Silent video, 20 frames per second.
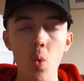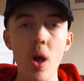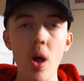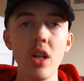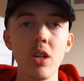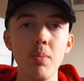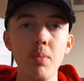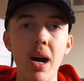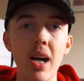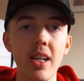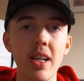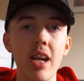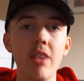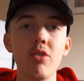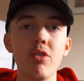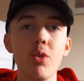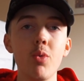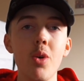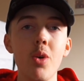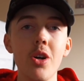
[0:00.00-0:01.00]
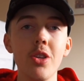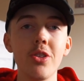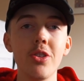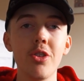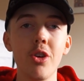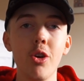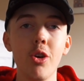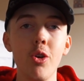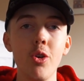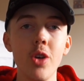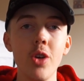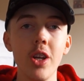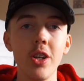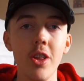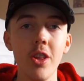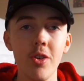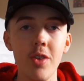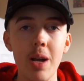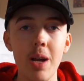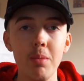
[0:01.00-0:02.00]
Welcome back, everyone, to
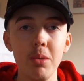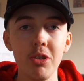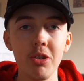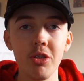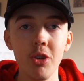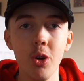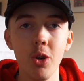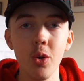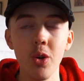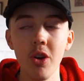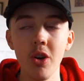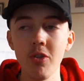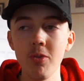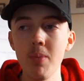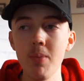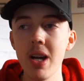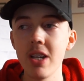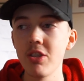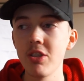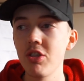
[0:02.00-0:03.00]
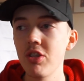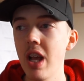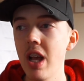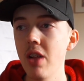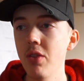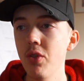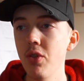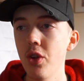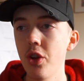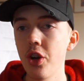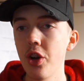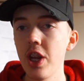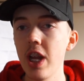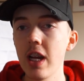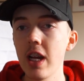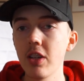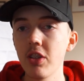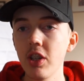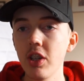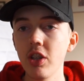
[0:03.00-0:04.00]
another episode of myself
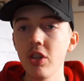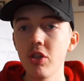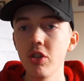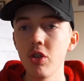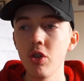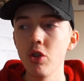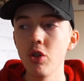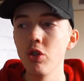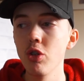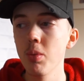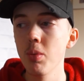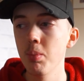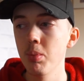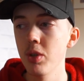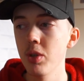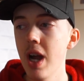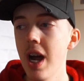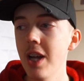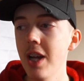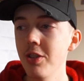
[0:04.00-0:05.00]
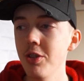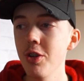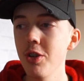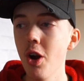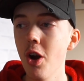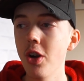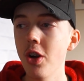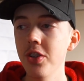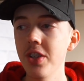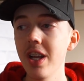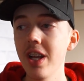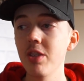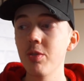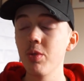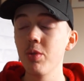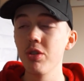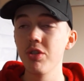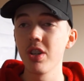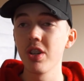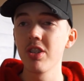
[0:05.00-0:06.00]
reacting to brand new hard dance
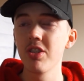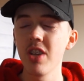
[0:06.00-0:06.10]
music.